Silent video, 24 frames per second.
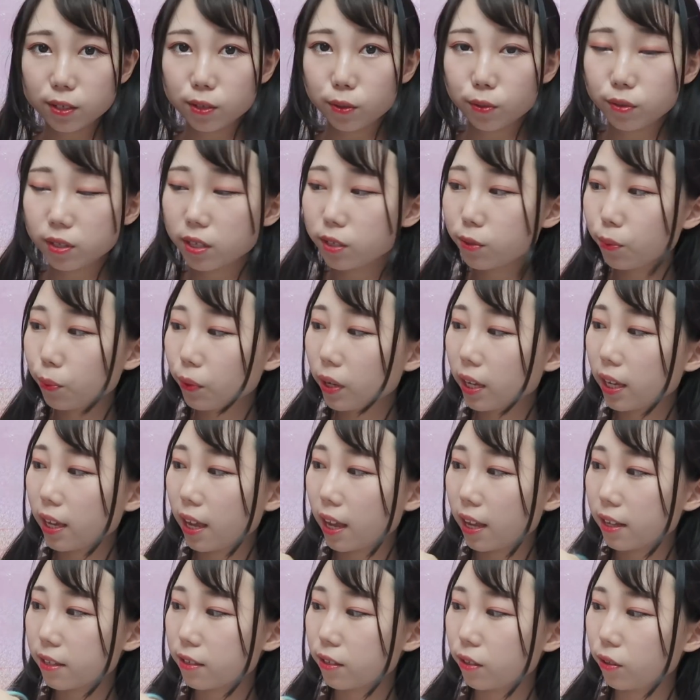So this wig
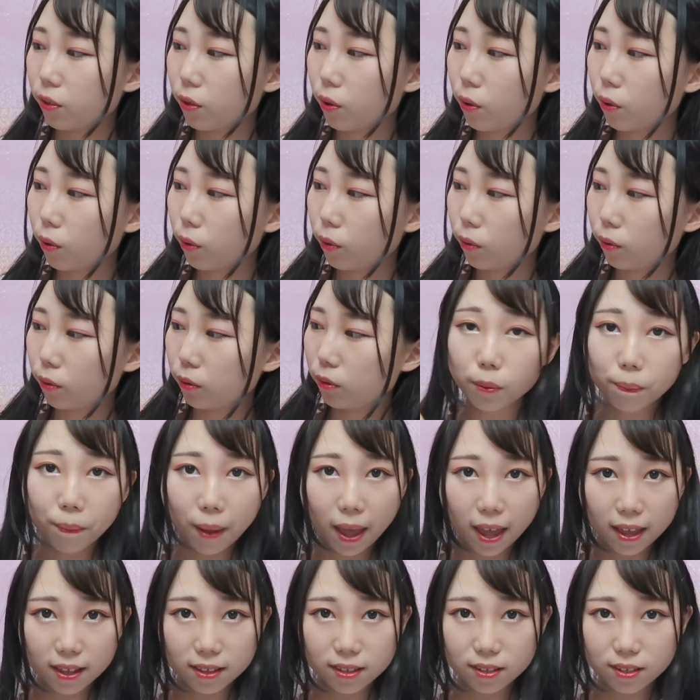has no
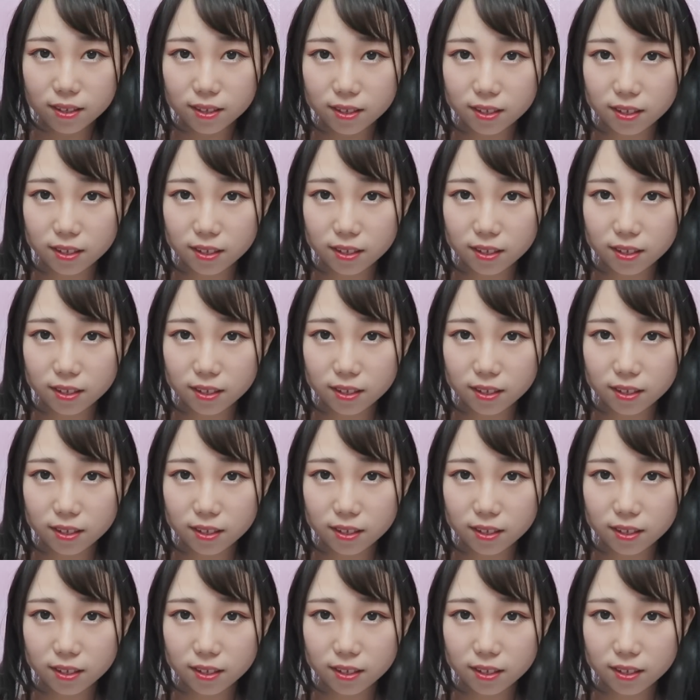bands.